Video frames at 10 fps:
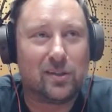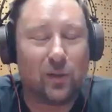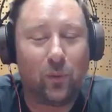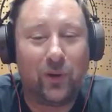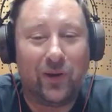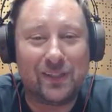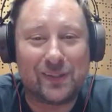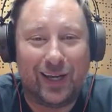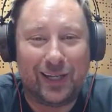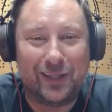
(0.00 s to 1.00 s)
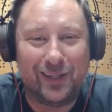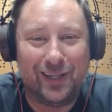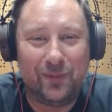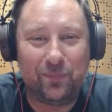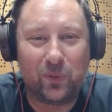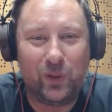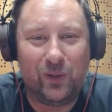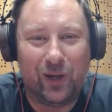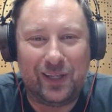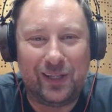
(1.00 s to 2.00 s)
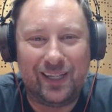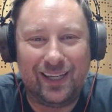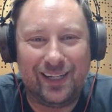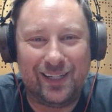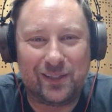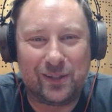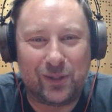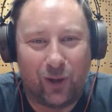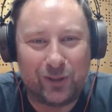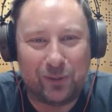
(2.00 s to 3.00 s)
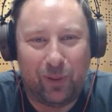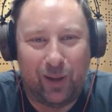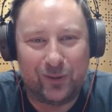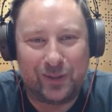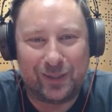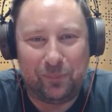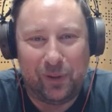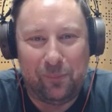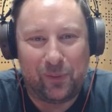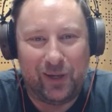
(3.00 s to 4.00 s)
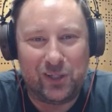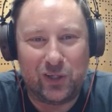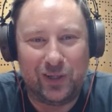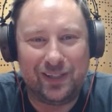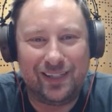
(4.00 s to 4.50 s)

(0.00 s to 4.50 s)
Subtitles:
so we already started. We already talked about preparation